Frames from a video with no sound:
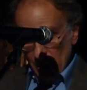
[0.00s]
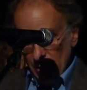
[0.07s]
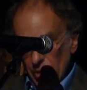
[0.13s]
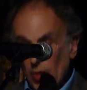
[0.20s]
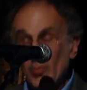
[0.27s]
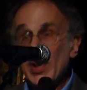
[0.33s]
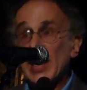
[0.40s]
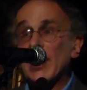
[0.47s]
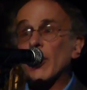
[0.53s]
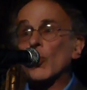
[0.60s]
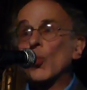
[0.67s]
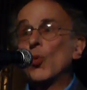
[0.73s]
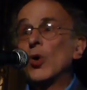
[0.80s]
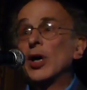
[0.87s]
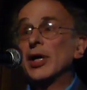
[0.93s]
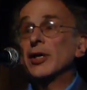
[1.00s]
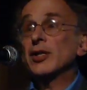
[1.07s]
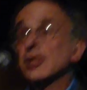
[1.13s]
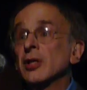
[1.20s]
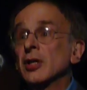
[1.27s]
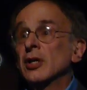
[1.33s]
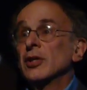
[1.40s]
No matter
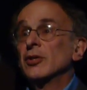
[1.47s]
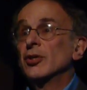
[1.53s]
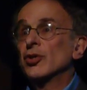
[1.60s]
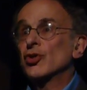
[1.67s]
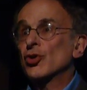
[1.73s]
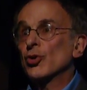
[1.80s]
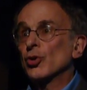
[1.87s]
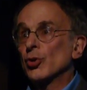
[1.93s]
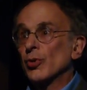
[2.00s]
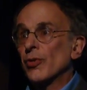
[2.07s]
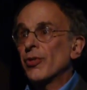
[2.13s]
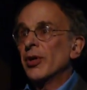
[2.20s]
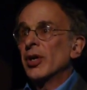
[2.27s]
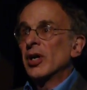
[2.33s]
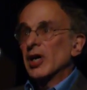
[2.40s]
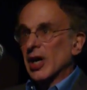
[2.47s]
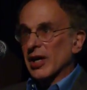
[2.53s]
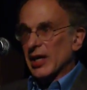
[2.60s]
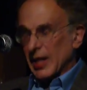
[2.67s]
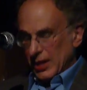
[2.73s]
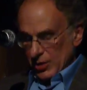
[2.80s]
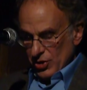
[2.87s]
what the truth
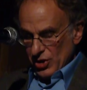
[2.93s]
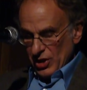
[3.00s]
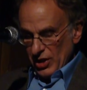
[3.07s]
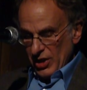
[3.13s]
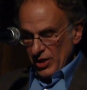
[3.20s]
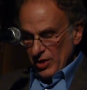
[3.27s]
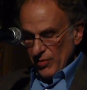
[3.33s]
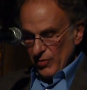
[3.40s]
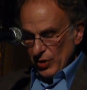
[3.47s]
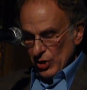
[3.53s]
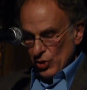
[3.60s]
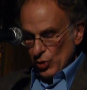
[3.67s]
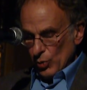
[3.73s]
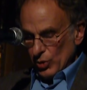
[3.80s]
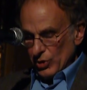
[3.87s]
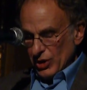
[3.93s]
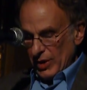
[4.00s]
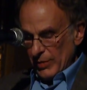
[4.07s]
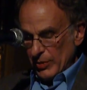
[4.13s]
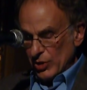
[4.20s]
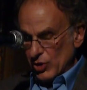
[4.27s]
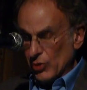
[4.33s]
against individual
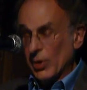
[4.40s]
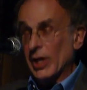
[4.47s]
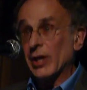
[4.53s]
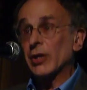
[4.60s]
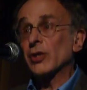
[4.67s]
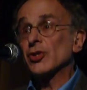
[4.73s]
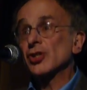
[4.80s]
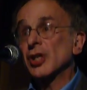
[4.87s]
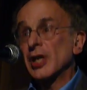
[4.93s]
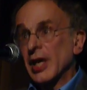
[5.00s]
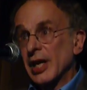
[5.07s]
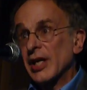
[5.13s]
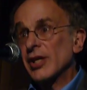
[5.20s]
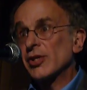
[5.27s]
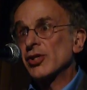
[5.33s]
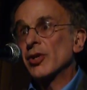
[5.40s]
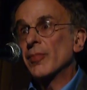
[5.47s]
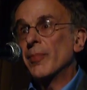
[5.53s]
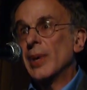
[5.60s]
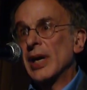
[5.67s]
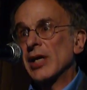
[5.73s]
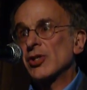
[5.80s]
demonstrators, it is
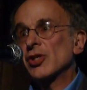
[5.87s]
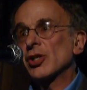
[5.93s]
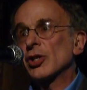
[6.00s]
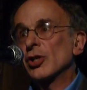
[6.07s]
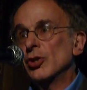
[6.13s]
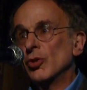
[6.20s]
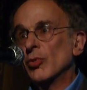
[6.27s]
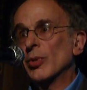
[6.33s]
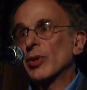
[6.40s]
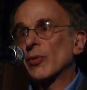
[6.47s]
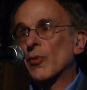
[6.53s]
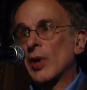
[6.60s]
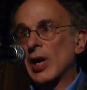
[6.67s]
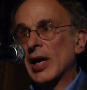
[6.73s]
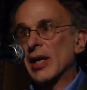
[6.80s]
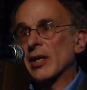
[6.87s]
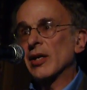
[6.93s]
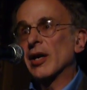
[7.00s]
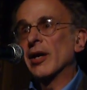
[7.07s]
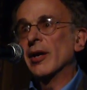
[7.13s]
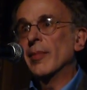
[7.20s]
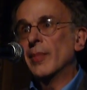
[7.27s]
a basic human right,
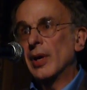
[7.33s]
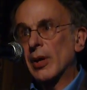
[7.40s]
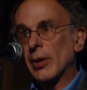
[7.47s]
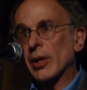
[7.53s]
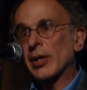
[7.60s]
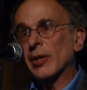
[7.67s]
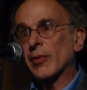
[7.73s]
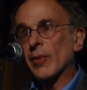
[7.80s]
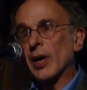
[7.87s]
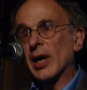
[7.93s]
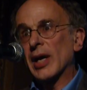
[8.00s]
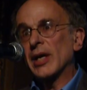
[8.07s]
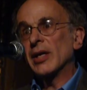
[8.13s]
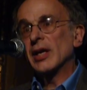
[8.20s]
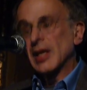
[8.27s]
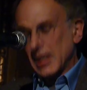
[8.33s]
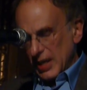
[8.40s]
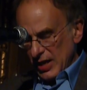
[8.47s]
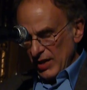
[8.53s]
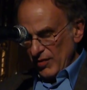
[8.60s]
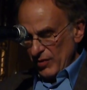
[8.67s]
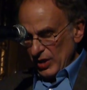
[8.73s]
an American right,
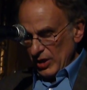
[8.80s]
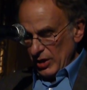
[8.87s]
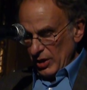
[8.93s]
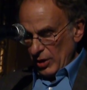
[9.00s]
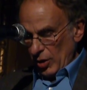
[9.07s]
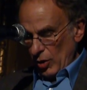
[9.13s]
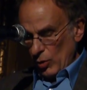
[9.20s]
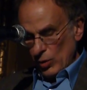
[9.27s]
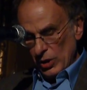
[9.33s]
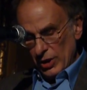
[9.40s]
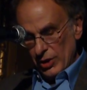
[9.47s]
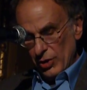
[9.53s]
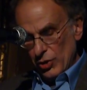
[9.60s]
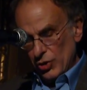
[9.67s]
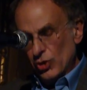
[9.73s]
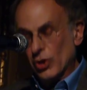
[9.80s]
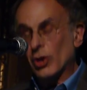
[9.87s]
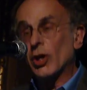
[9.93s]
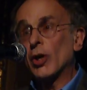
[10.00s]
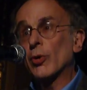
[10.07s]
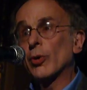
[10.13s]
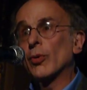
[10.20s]
even in Oakland, to
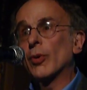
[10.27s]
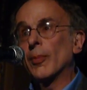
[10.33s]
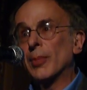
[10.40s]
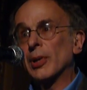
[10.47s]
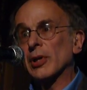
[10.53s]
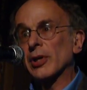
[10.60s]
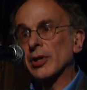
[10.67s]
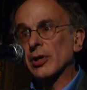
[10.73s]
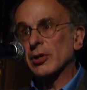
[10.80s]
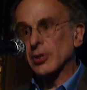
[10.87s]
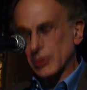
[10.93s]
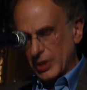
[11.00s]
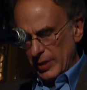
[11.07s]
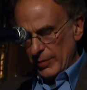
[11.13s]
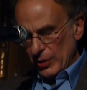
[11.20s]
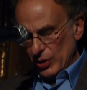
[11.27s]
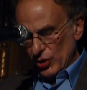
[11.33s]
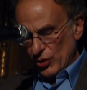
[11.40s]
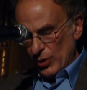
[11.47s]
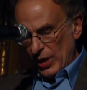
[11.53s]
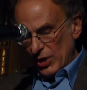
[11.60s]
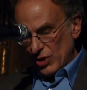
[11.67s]
go to a political
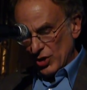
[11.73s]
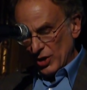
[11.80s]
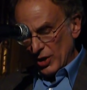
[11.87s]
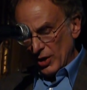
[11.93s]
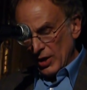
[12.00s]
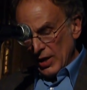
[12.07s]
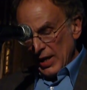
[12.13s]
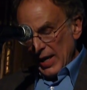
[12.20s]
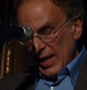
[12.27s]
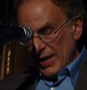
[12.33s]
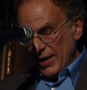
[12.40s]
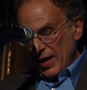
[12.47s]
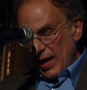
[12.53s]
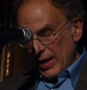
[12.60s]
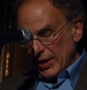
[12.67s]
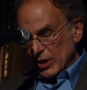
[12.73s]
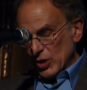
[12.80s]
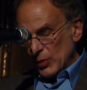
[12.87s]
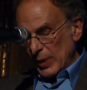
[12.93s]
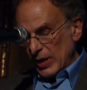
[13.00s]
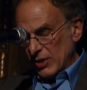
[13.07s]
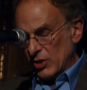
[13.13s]
demonstration and not
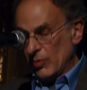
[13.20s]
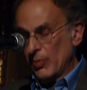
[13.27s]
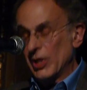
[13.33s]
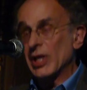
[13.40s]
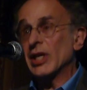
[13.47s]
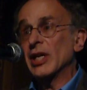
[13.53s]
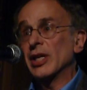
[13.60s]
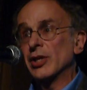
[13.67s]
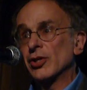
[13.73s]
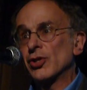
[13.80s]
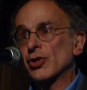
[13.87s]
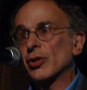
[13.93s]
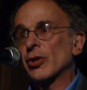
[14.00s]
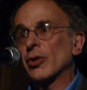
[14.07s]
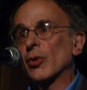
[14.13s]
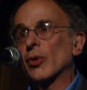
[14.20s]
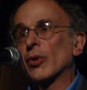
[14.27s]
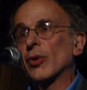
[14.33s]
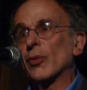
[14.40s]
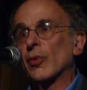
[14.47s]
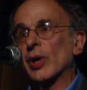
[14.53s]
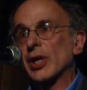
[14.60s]
expect to be injured
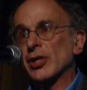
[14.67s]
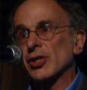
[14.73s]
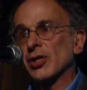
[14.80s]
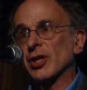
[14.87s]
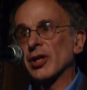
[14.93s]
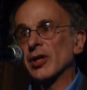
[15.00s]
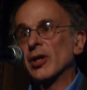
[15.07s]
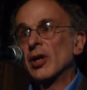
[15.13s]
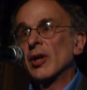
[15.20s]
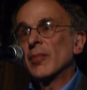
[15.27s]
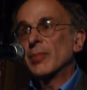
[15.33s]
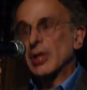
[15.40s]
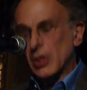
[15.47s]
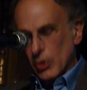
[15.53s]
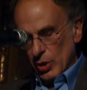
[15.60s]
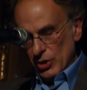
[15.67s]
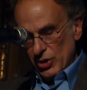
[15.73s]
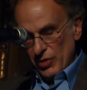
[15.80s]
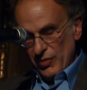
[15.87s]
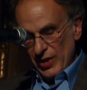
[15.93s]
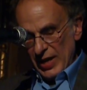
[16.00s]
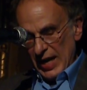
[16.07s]
or arrested because
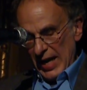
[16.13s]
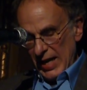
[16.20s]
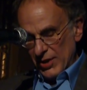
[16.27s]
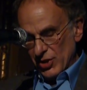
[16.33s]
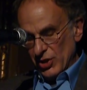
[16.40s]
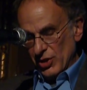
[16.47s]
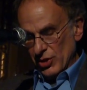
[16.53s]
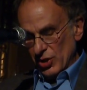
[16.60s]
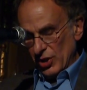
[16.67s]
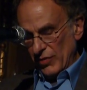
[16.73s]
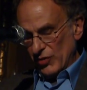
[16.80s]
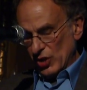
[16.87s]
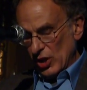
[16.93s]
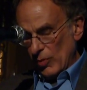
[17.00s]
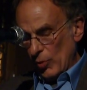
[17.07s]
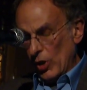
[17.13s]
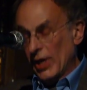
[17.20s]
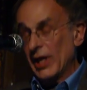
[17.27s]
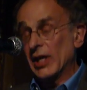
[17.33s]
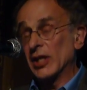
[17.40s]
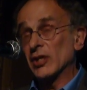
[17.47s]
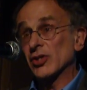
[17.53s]
of the actions of someone
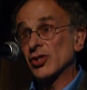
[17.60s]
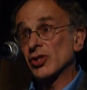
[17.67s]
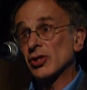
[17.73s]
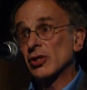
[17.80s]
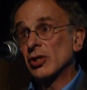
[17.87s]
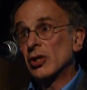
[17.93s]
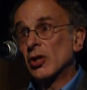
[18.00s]
else.